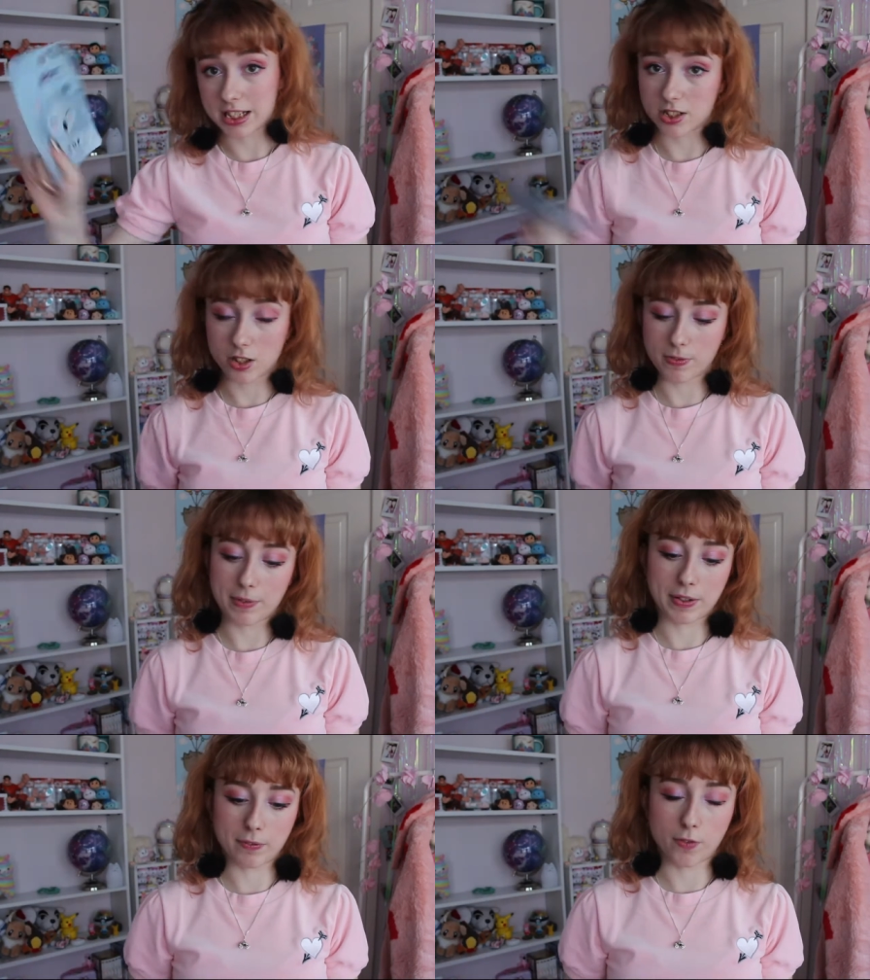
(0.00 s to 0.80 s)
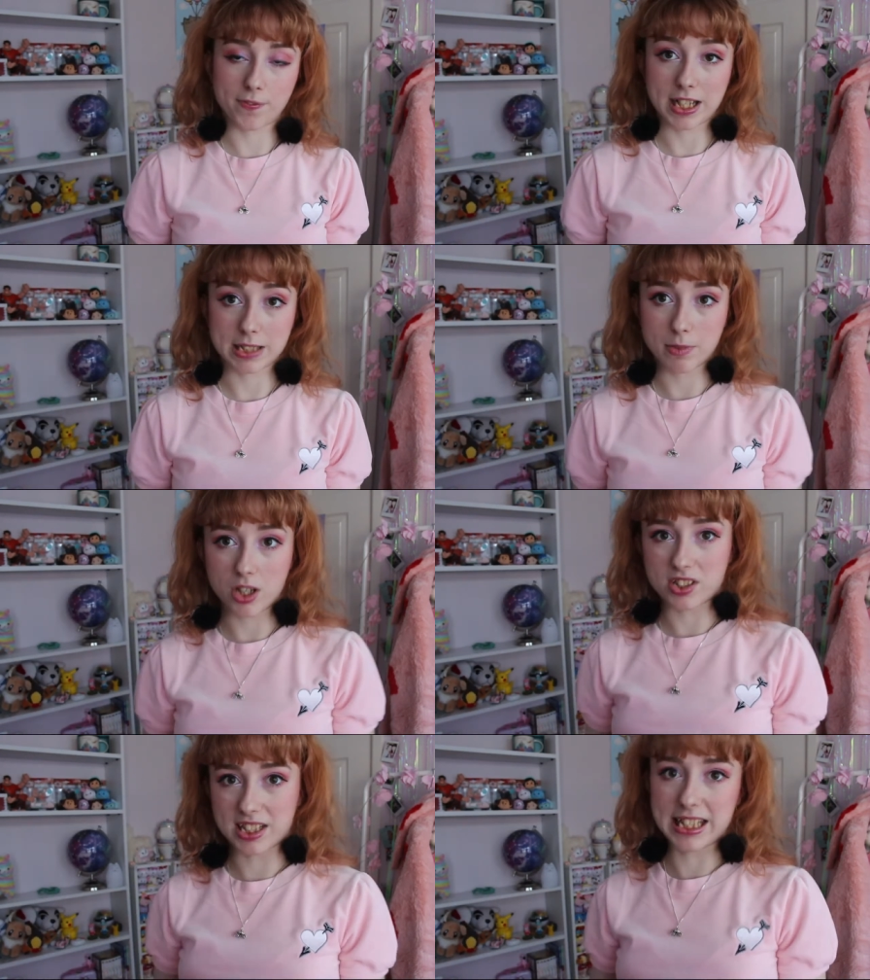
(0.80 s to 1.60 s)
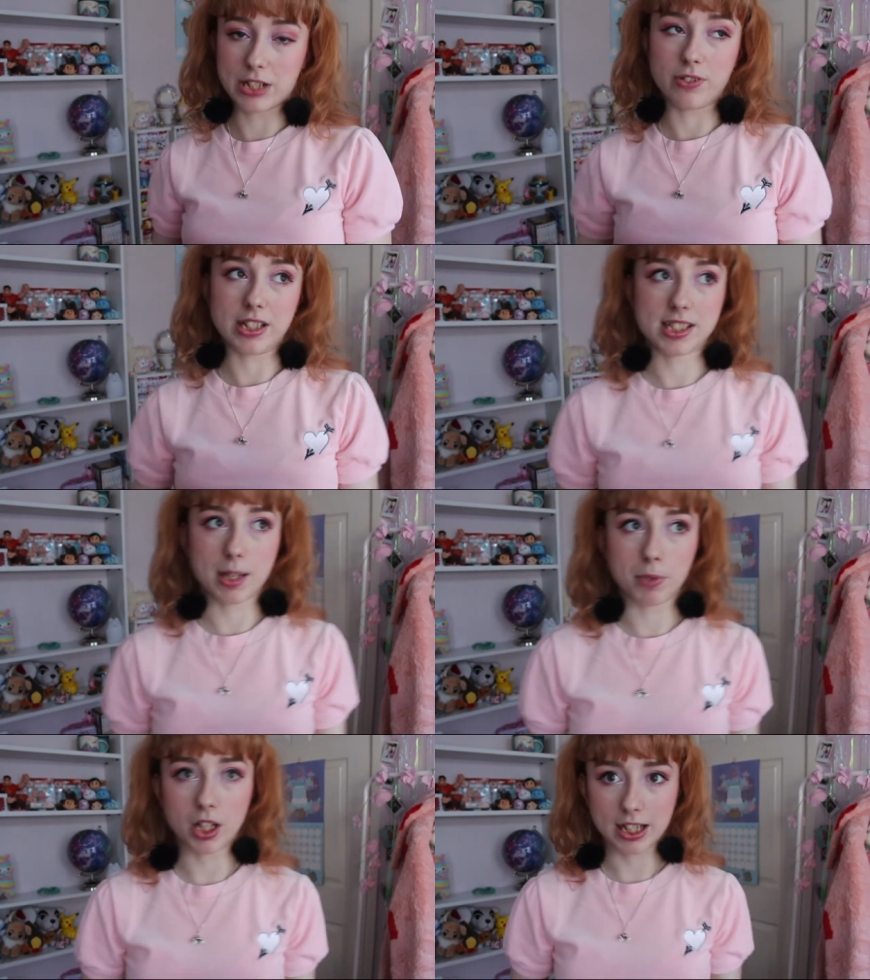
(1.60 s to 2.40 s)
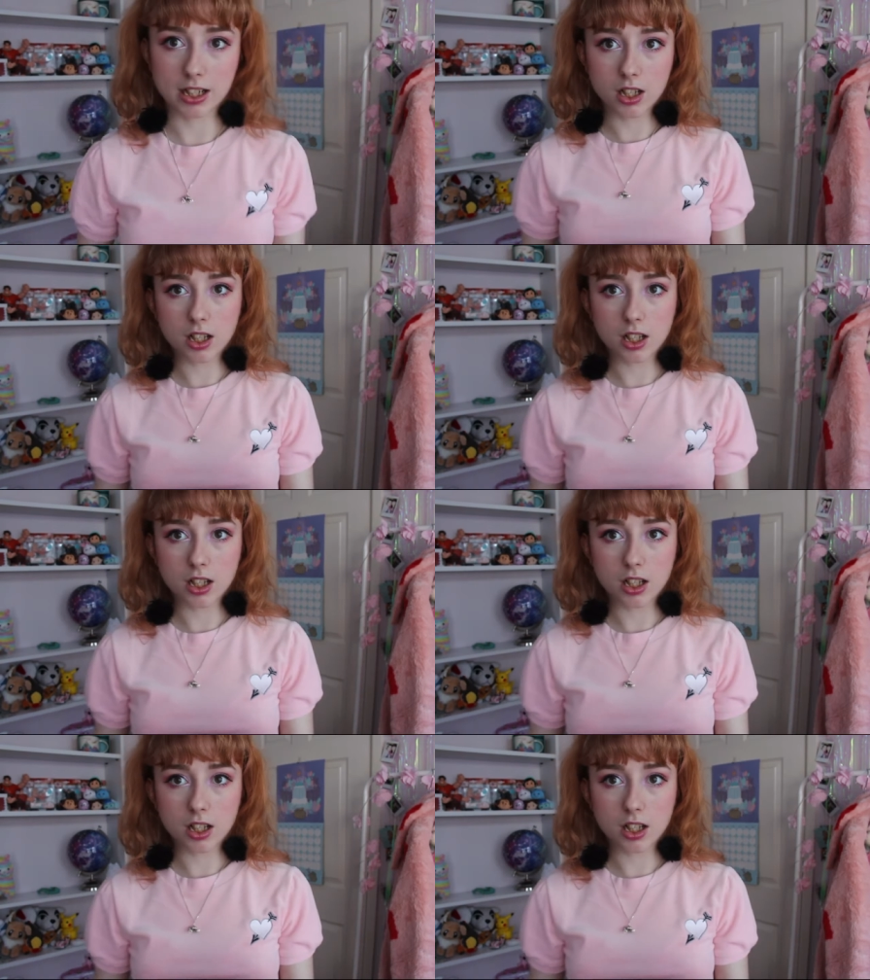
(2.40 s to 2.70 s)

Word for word: is horrific for face masks considering some are like